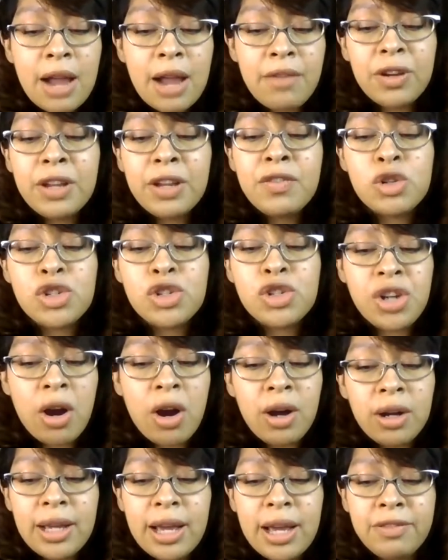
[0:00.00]
I forgive your
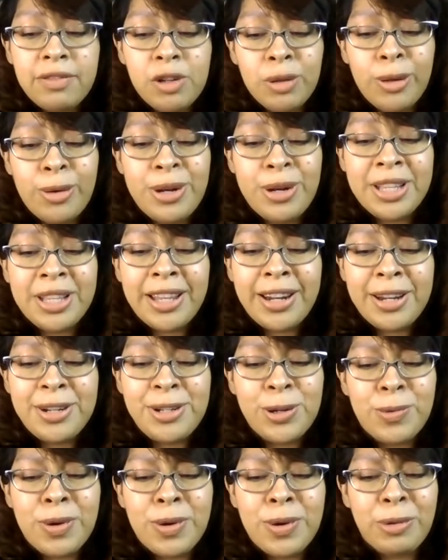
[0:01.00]
shock after learning that I
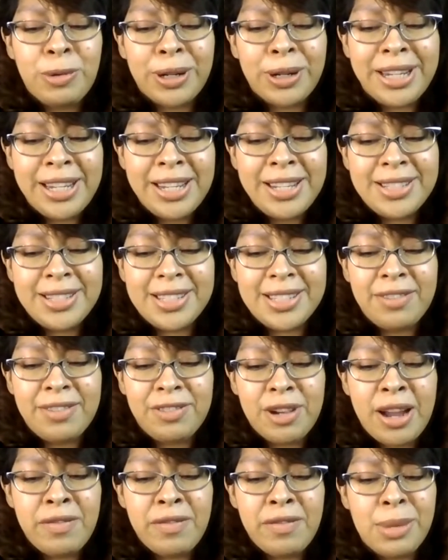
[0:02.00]
don't want more kids after
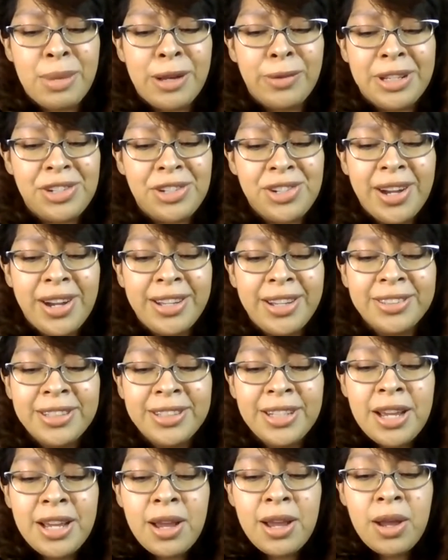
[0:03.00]
having my only child,
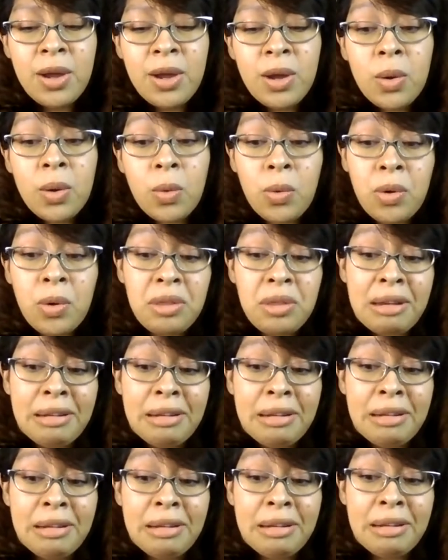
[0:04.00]
or that I
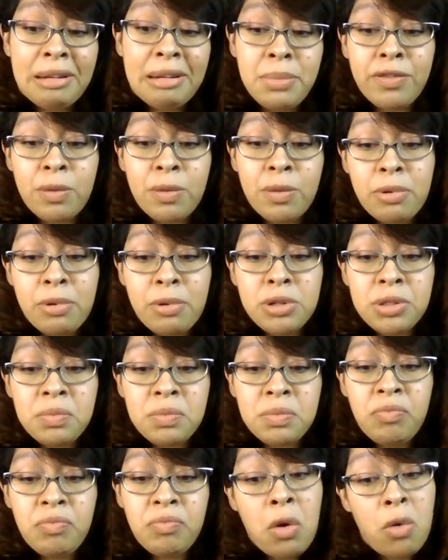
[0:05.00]
didn't marry for
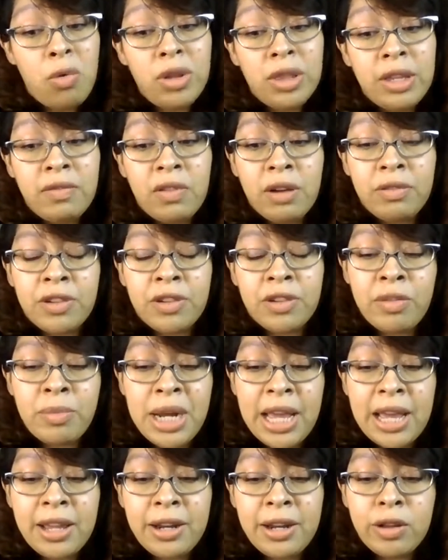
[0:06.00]
papers, or live off
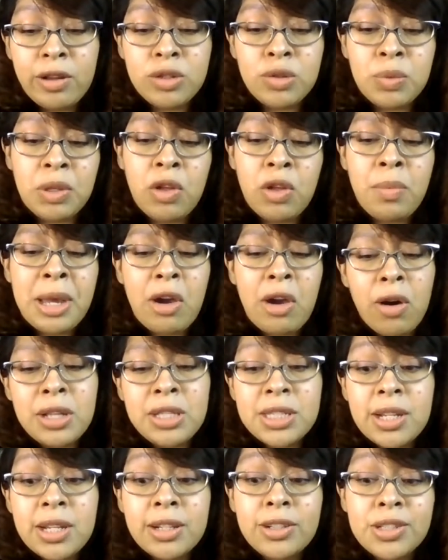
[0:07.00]
government handouts with all my
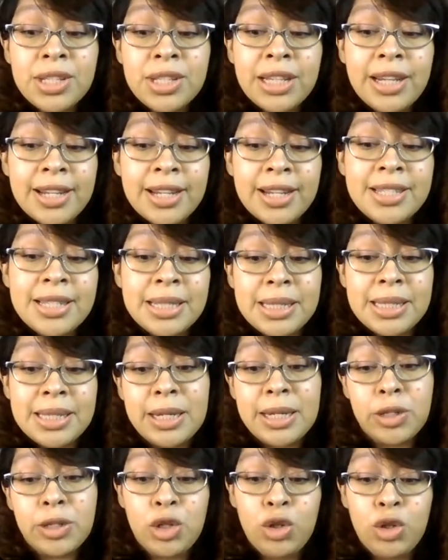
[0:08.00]
aunts, uncles, and cousins in
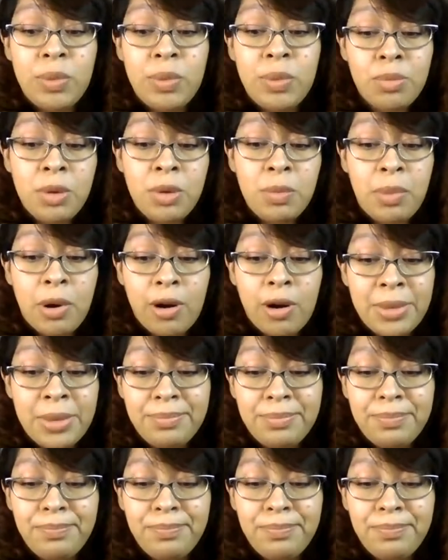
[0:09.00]
a 2-bedroom apartment.